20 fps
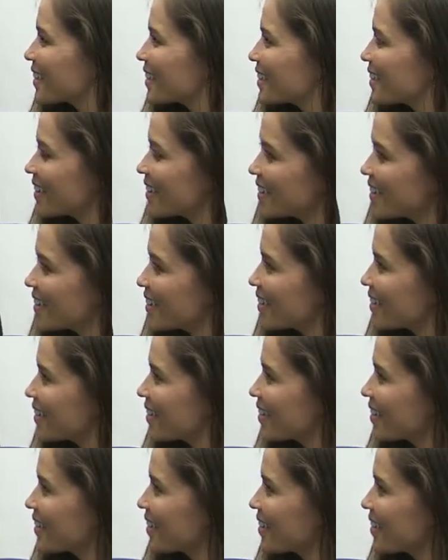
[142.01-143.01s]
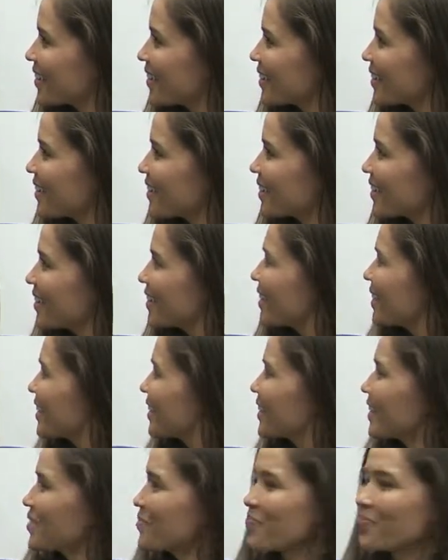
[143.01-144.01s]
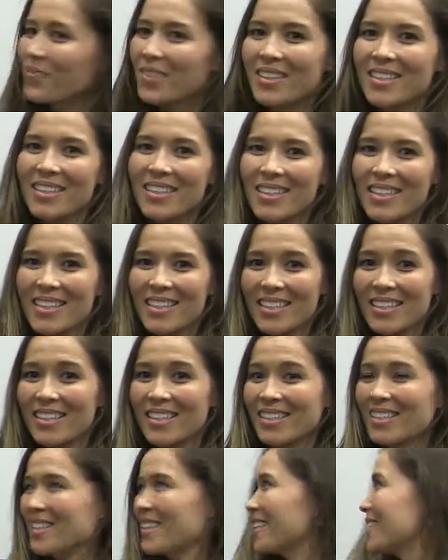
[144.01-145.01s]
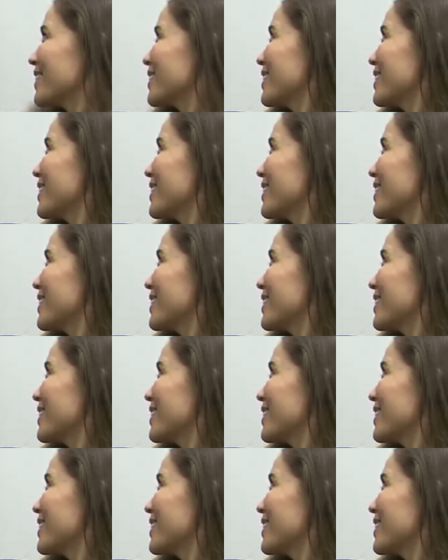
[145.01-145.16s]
[no speech]